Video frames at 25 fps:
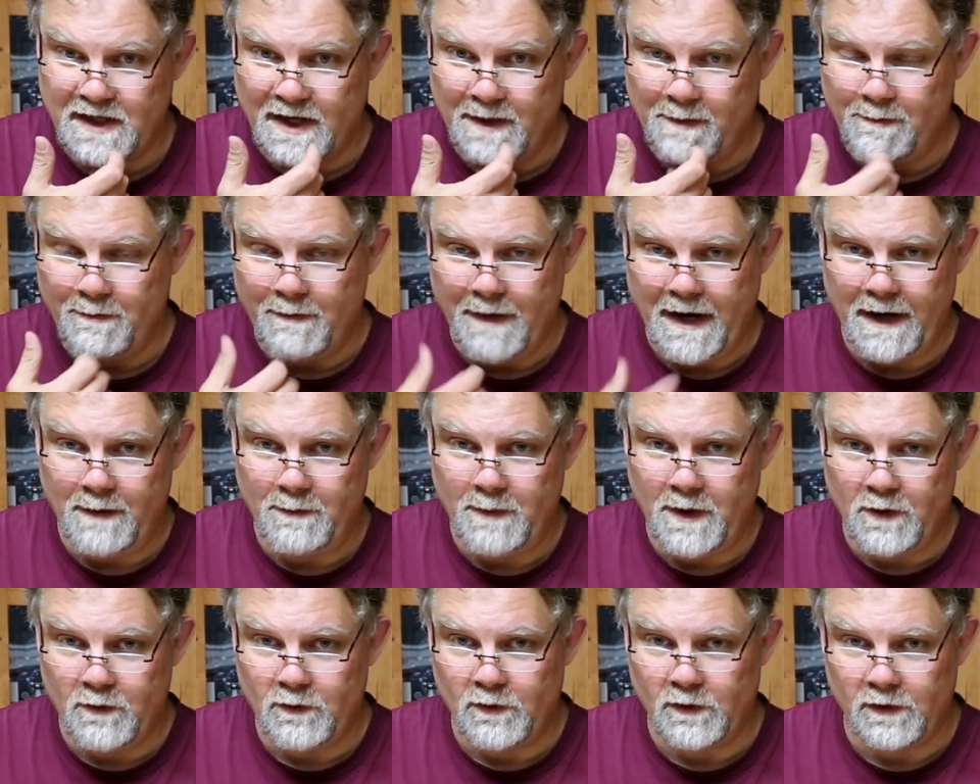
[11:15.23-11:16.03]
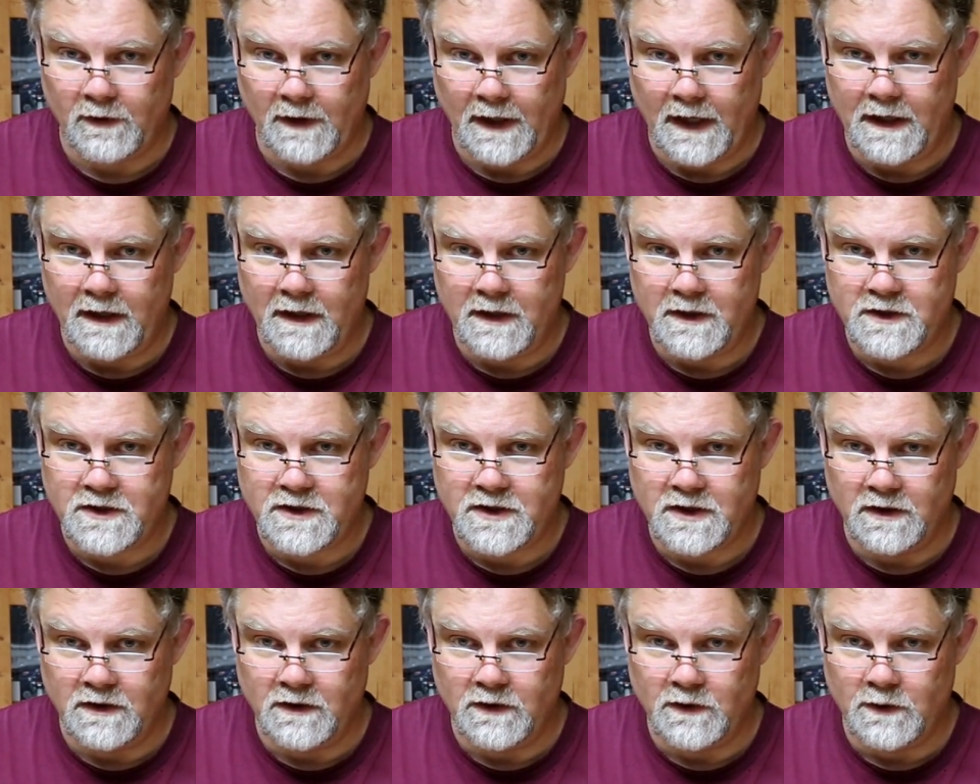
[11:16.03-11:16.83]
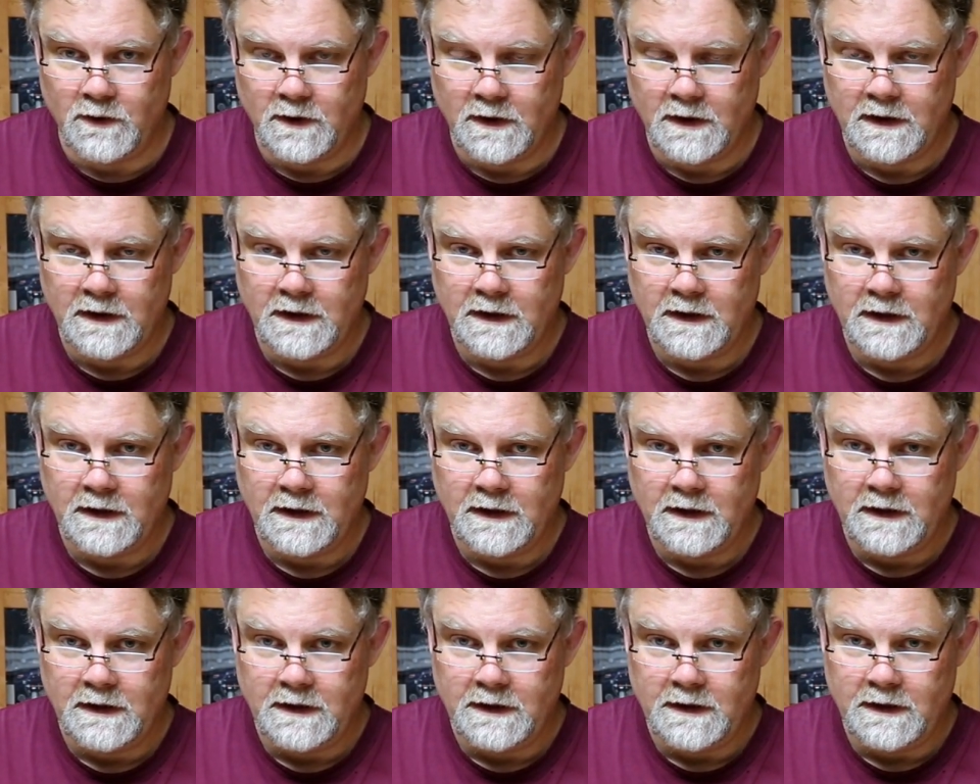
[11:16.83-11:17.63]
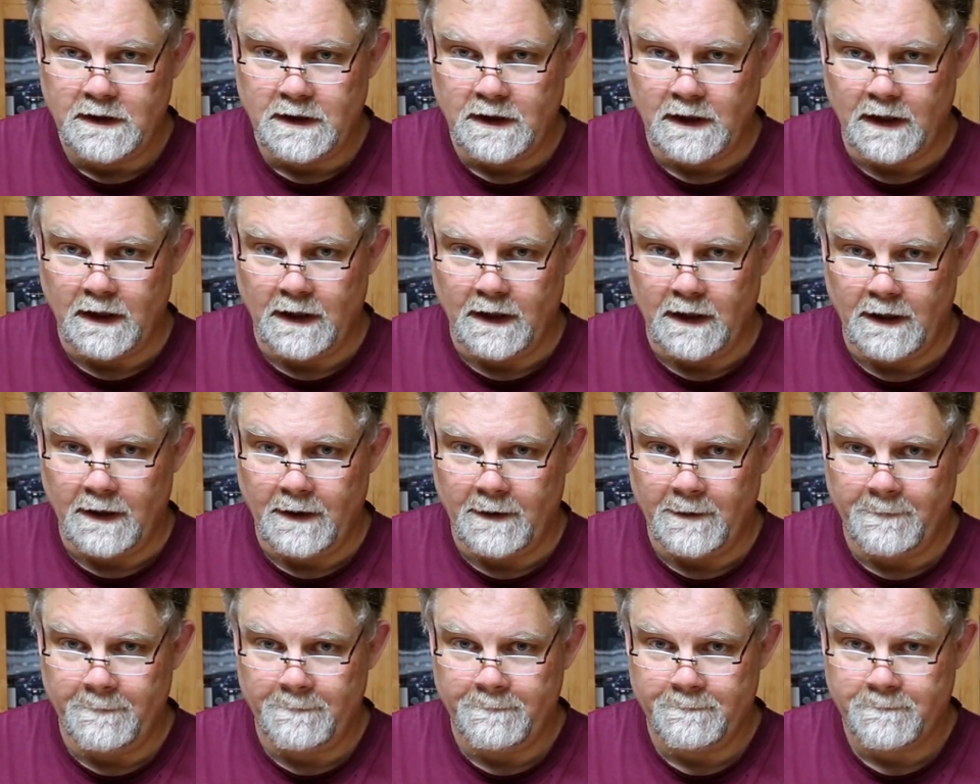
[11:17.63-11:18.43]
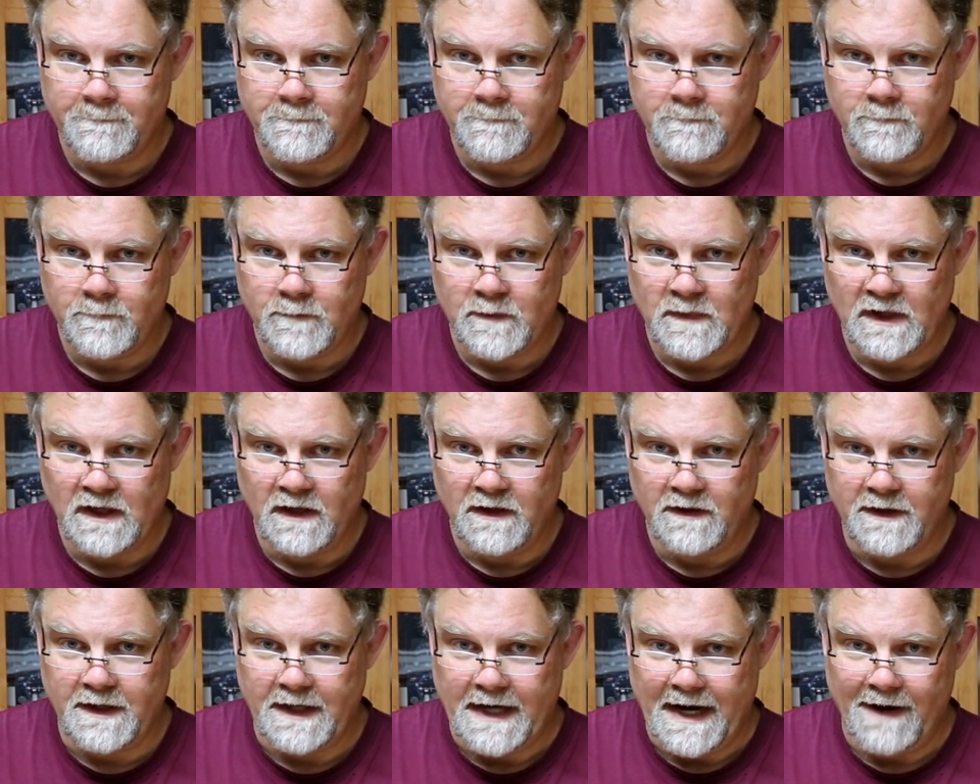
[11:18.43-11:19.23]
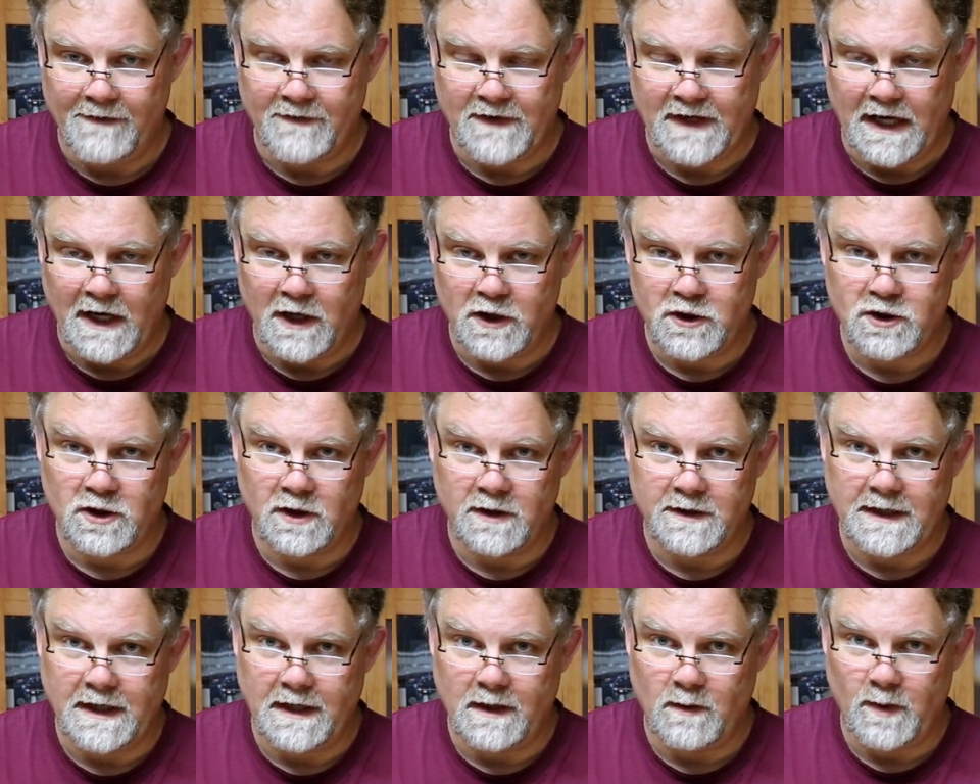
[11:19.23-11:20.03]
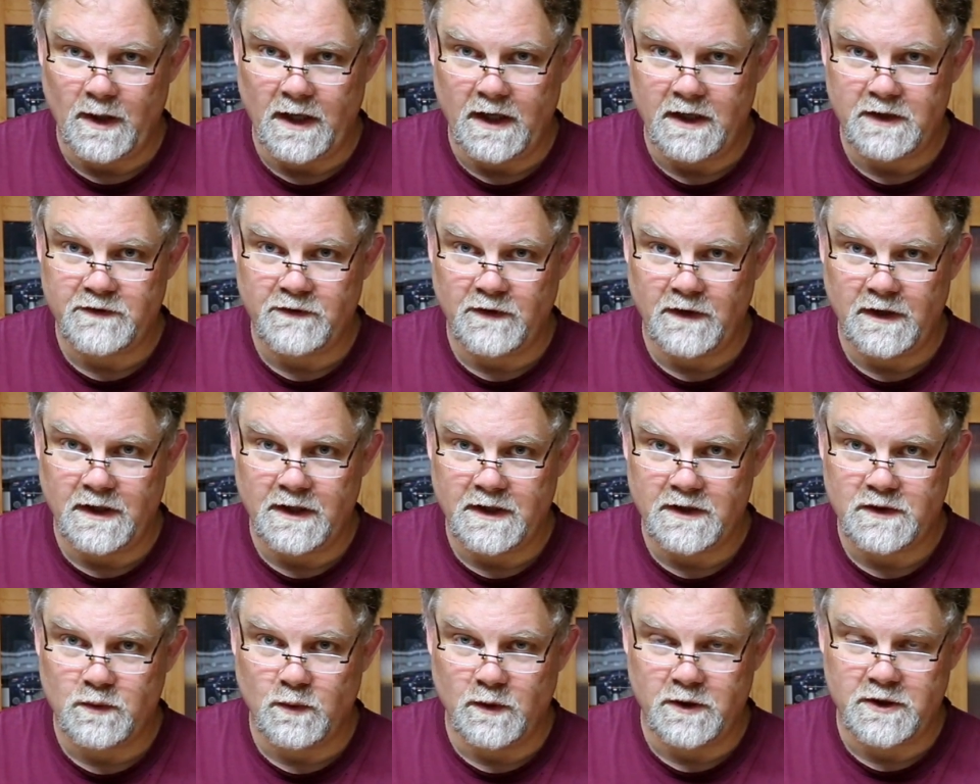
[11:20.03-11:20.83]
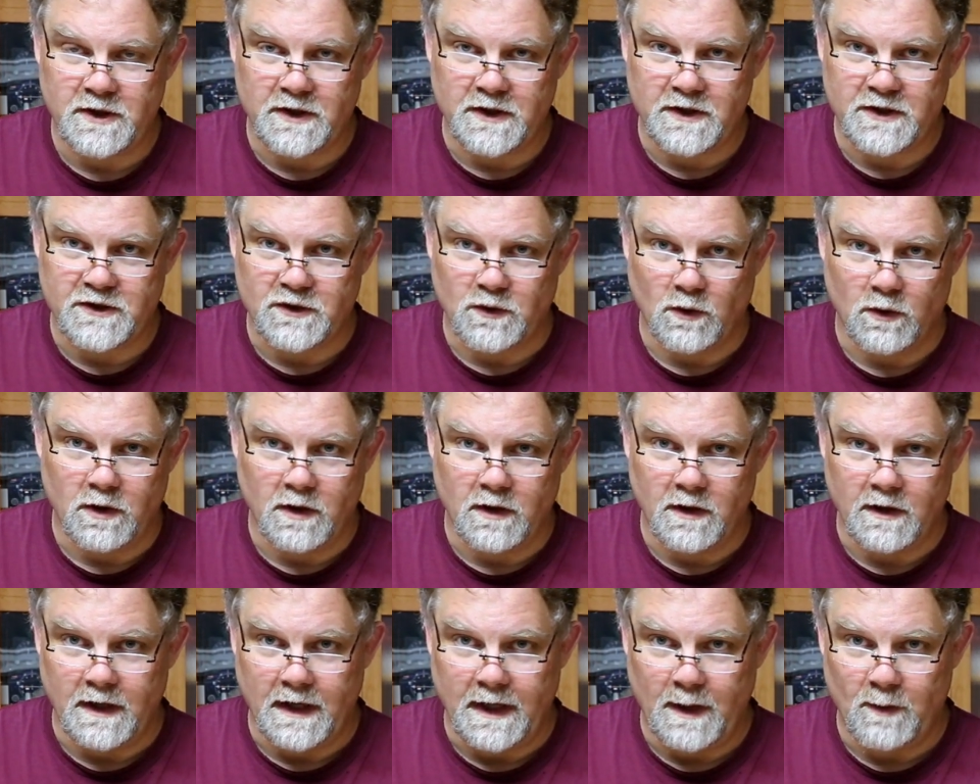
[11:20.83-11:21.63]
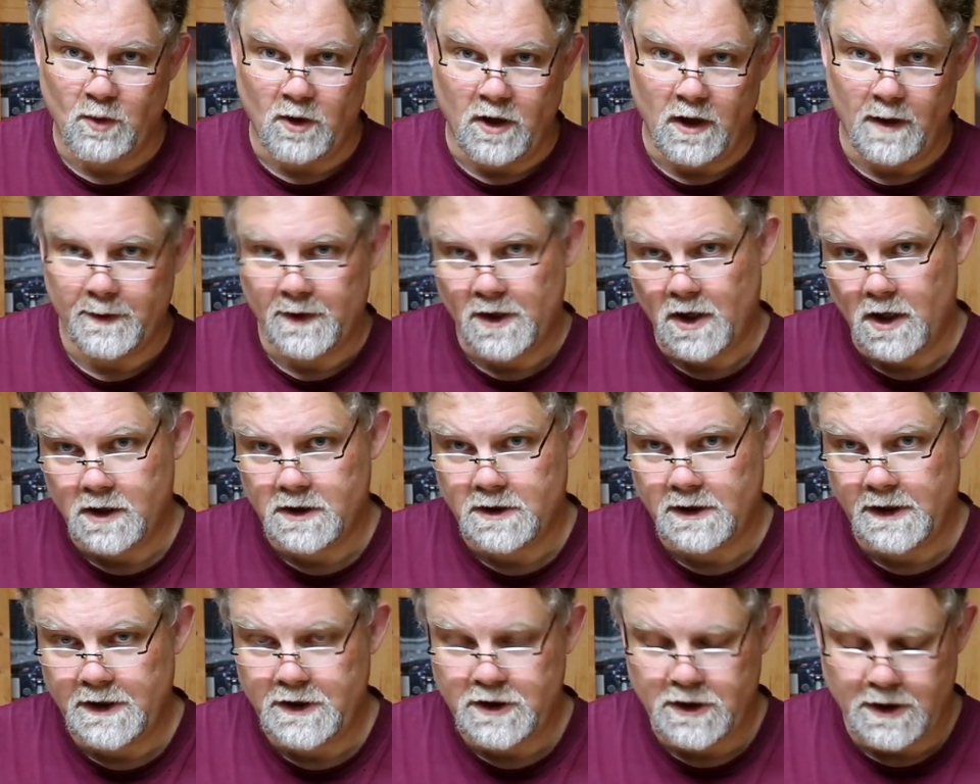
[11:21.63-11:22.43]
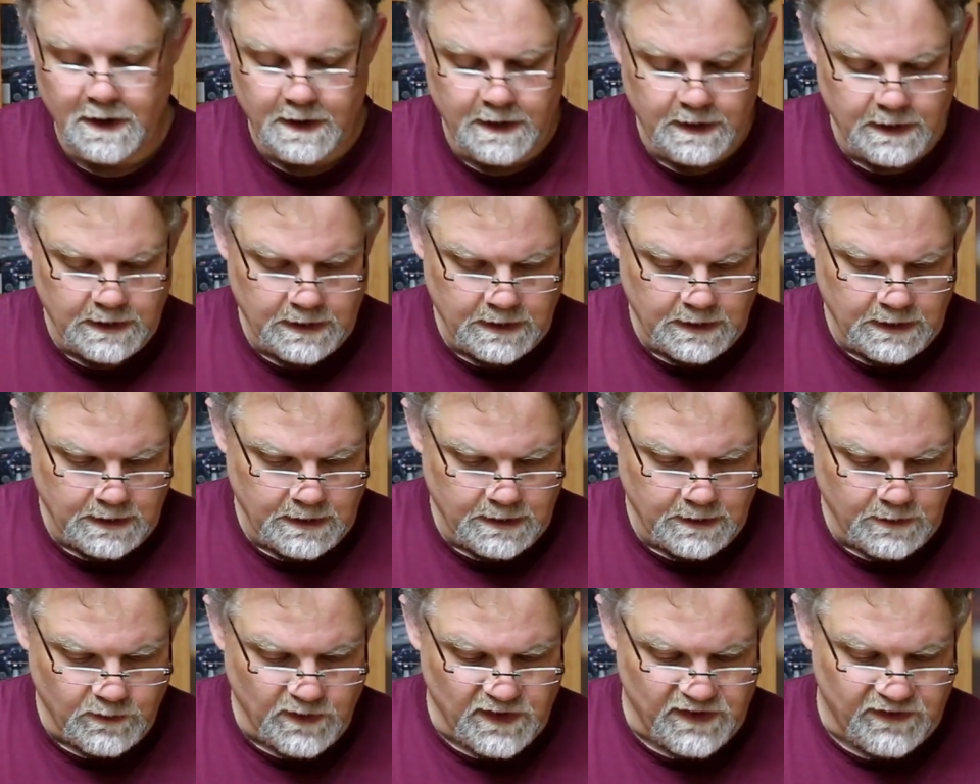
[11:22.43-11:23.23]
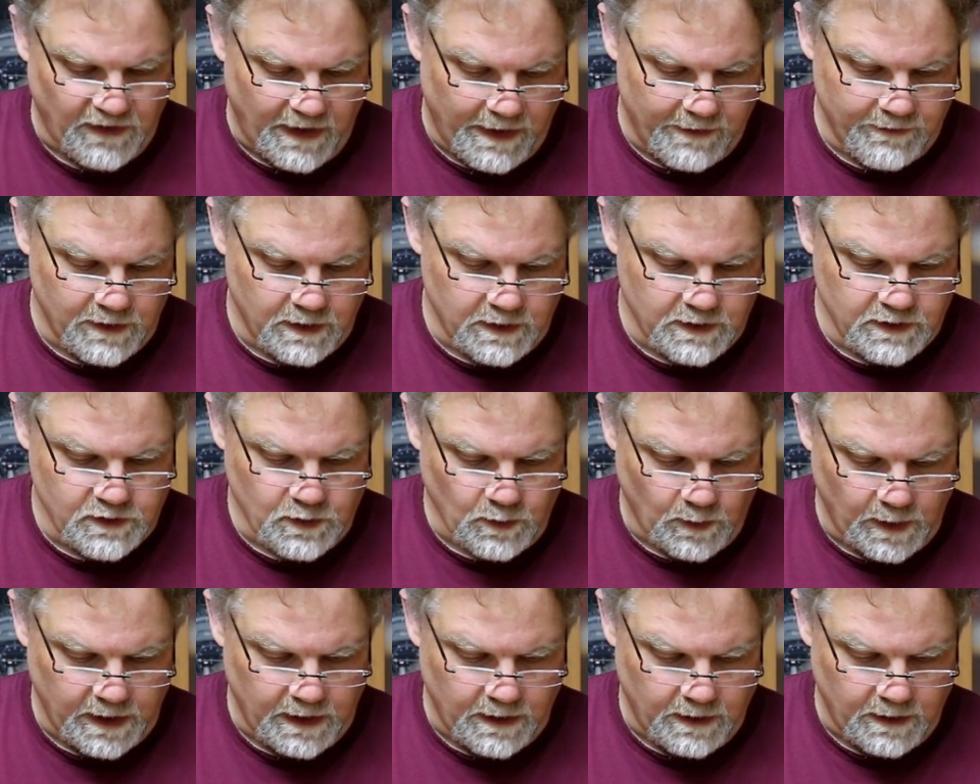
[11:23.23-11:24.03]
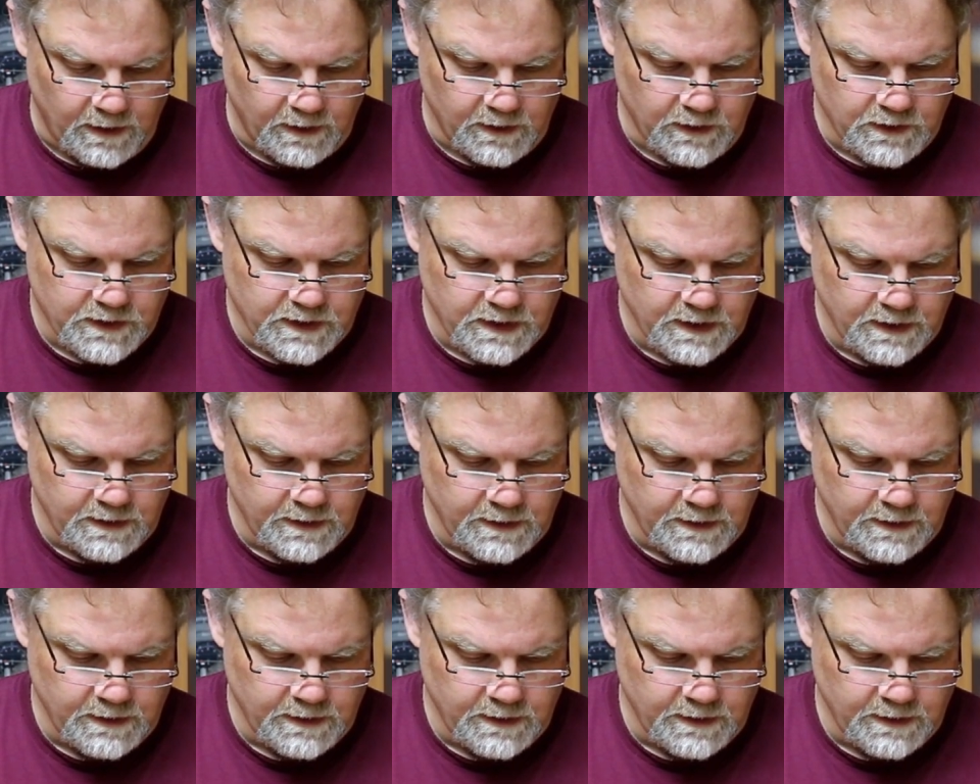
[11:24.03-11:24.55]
It may be related to the navigational database for this, which is stored on an EEPROM cartridge, was $520.